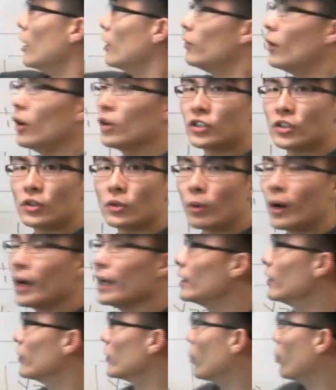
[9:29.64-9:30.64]
falls to the
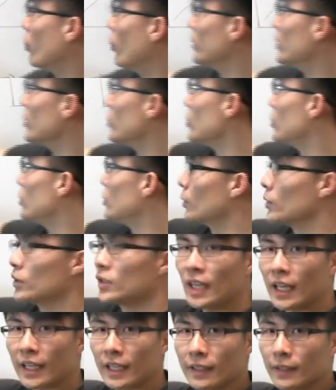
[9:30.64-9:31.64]
right of the point that you chose
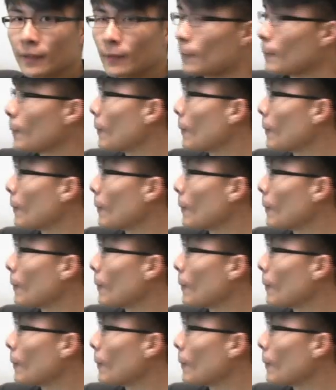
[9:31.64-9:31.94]
second,